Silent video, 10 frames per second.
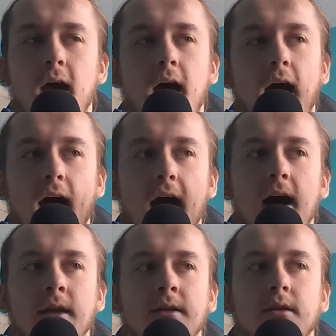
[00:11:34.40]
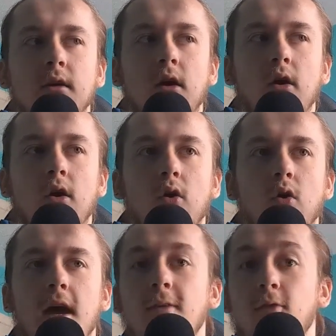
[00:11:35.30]
And
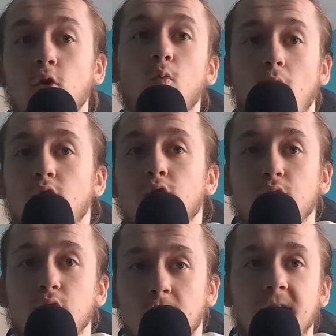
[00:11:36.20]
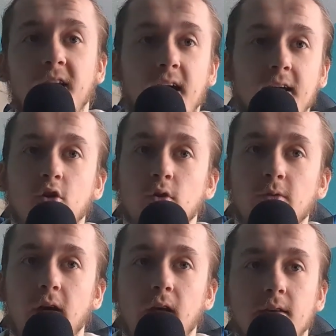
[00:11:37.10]
if you watch something like
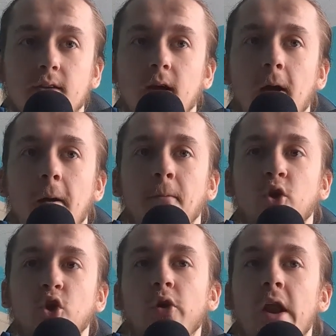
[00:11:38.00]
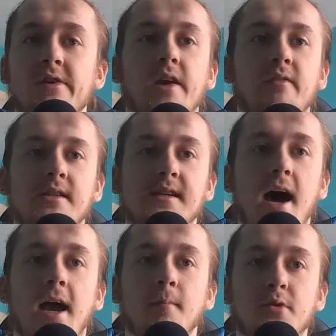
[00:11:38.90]
Goodfellas, you're never given
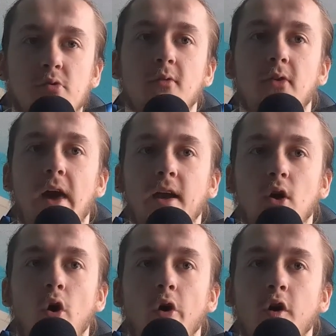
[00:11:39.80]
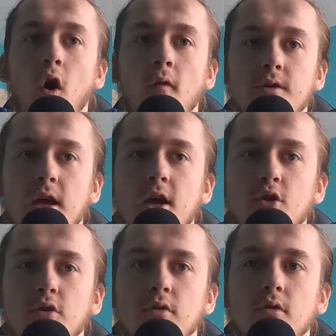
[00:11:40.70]
time to reflect on a
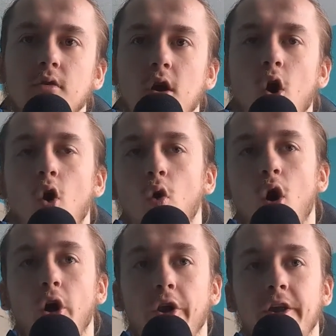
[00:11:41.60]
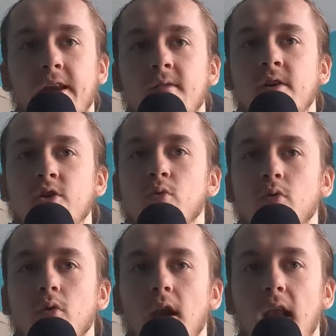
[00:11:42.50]
conversation or on an
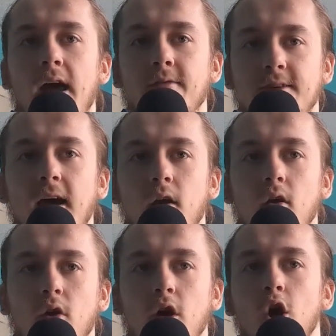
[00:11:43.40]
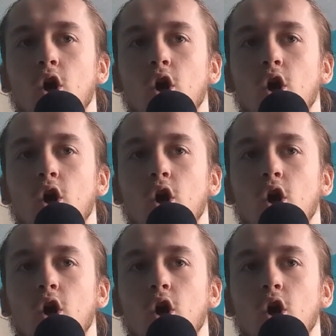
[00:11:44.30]
individual line of dialogue.